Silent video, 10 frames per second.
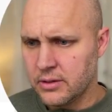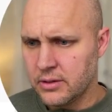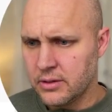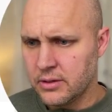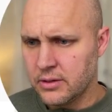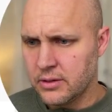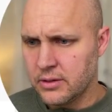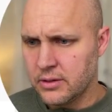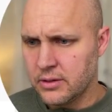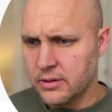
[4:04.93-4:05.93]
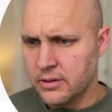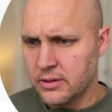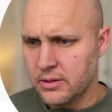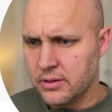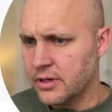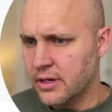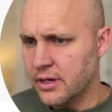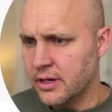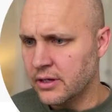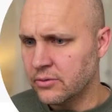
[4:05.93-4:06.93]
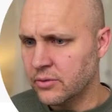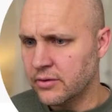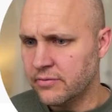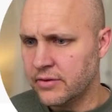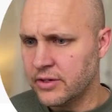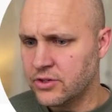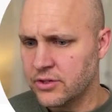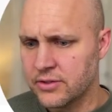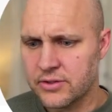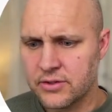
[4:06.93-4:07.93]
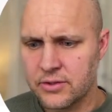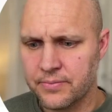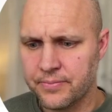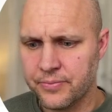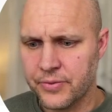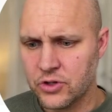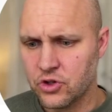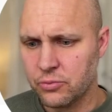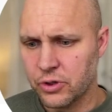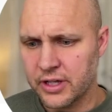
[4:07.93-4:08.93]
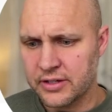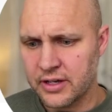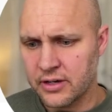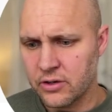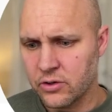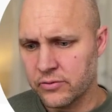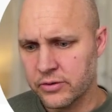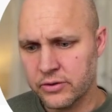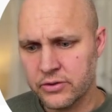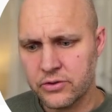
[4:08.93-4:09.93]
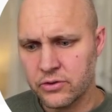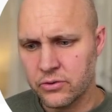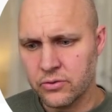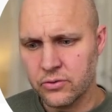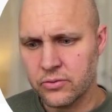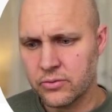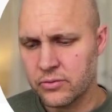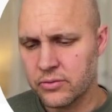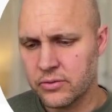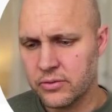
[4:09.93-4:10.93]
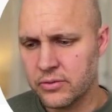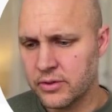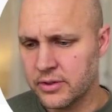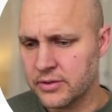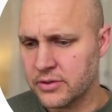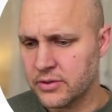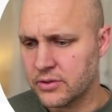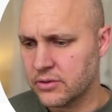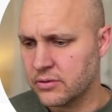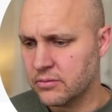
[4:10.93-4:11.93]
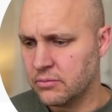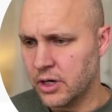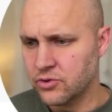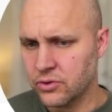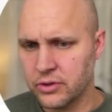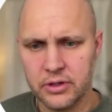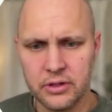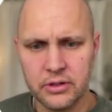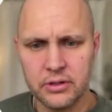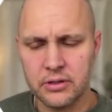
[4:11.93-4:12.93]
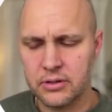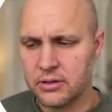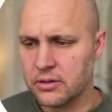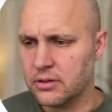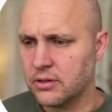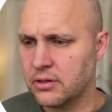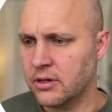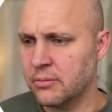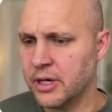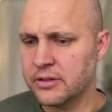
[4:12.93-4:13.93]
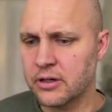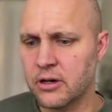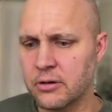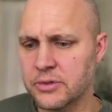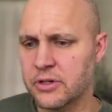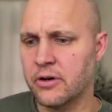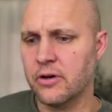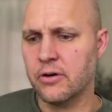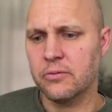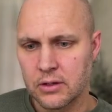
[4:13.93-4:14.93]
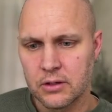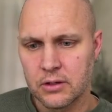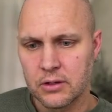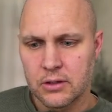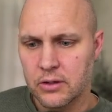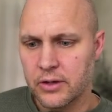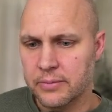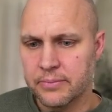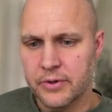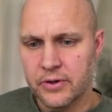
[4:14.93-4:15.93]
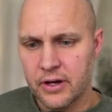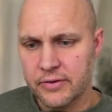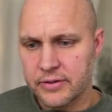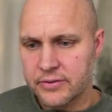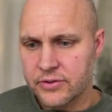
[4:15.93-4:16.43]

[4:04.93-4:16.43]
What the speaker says: It's going to run the actor, and when it finishes, it should bring that data over to this module in our make.com scenario. Okay, there you have it.